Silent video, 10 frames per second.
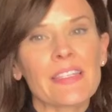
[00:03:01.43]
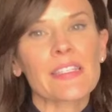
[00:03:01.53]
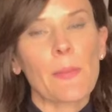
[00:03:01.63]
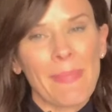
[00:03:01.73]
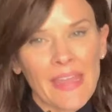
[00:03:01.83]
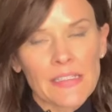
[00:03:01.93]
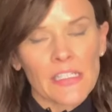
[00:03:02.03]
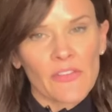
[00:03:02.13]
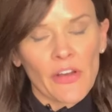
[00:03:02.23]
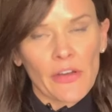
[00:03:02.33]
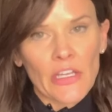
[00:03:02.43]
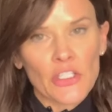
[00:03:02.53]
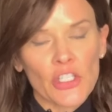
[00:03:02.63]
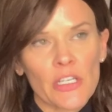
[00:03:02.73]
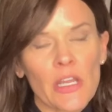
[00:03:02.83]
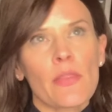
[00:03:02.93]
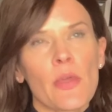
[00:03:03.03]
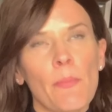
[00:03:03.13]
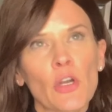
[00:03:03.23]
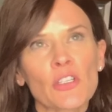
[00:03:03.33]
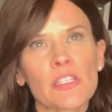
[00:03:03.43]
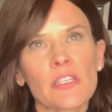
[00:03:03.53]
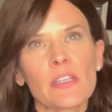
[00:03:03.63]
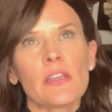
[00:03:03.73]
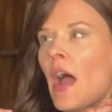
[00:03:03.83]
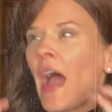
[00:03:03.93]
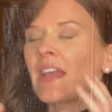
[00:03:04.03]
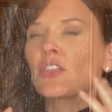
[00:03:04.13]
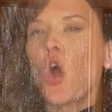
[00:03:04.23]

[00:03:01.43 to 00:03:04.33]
the semantic variation, the person has a